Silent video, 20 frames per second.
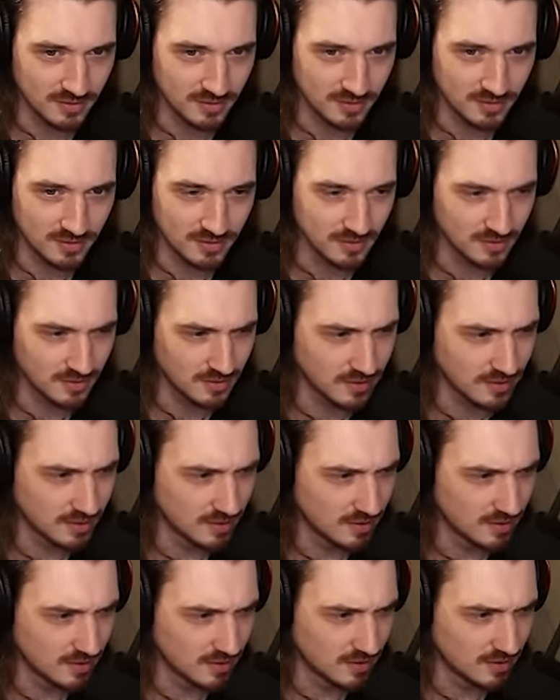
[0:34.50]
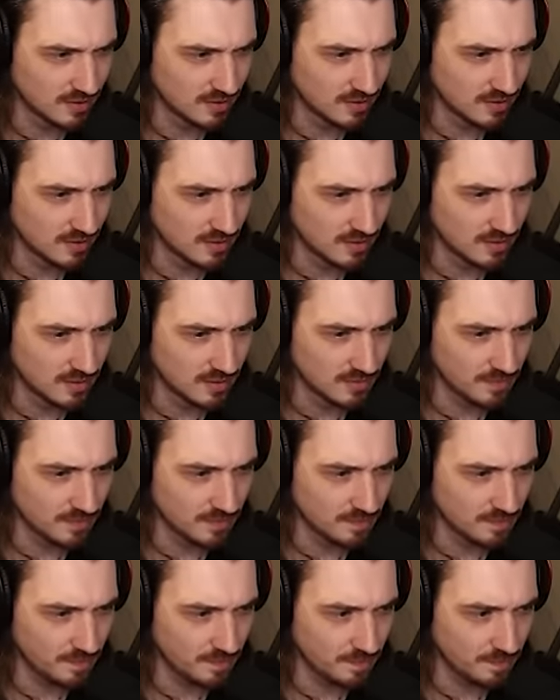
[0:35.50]

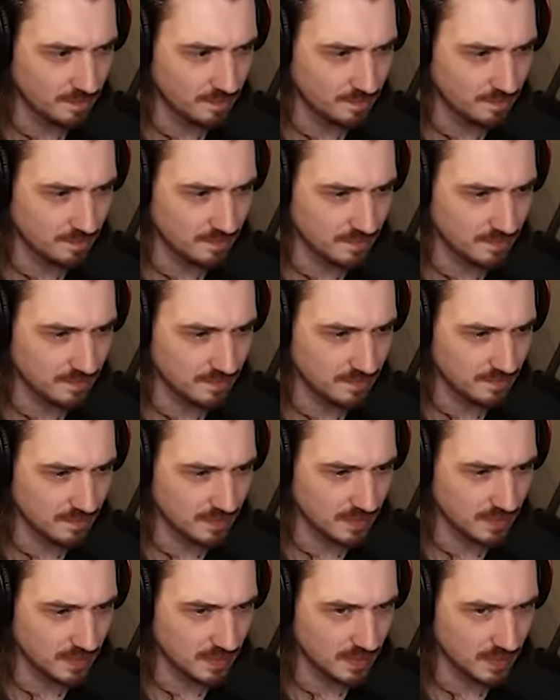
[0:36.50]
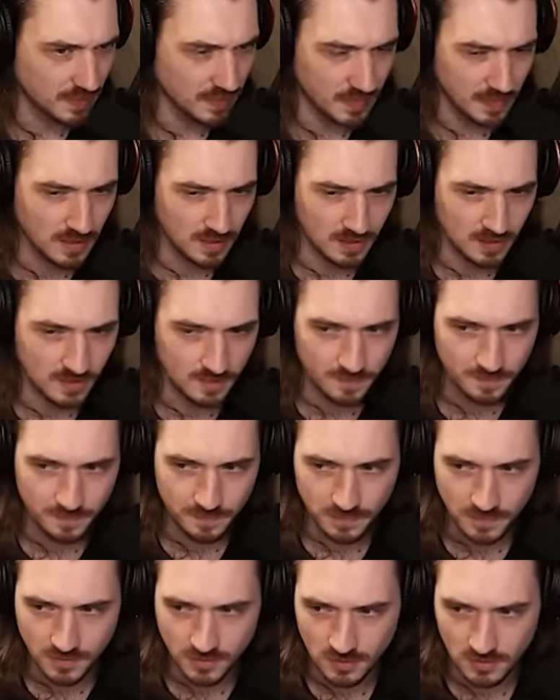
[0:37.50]

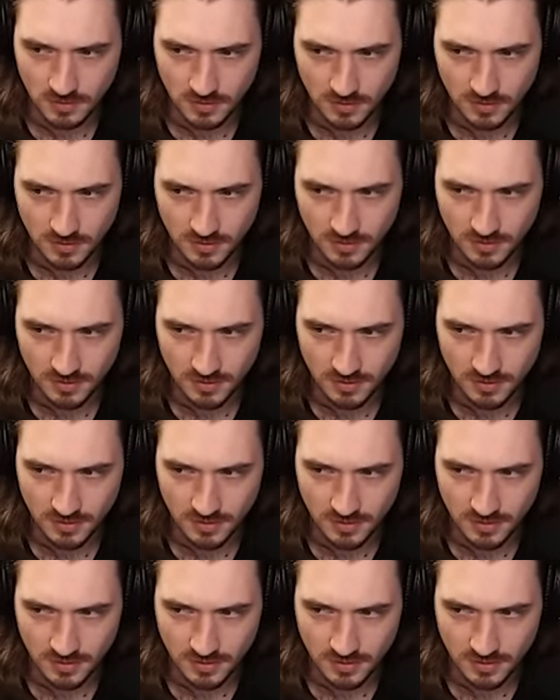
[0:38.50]
Nobody speaks.